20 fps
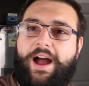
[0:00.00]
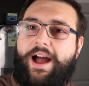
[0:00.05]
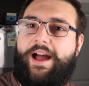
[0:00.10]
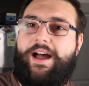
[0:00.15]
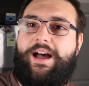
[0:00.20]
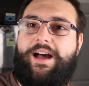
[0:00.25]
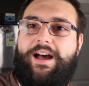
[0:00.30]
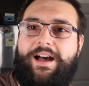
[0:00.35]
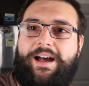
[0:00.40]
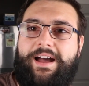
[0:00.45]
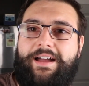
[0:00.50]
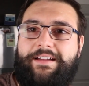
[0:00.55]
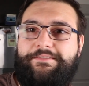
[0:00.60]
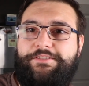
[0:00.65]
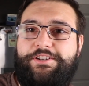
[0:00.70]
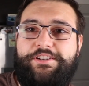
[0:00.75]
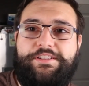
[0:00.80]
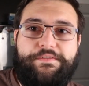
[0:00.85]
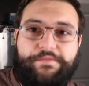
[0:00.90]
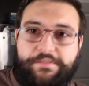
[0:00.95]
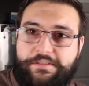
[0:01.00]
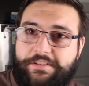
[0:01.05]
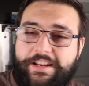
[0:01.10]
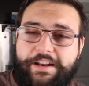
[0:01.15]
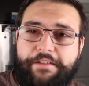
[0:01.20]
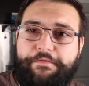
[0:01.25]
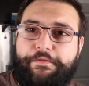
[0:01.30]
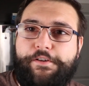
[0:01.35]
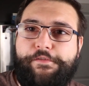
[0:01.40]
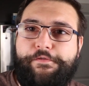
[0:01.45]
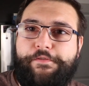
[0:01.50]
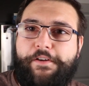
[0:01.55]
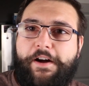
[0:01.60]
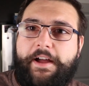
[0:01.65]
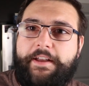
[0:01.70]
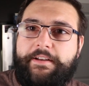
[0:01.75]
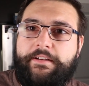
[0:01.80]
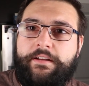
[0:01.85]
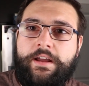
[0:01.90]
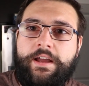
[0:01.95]
uh, just did it for
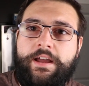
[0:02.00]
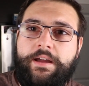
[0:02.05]
fun,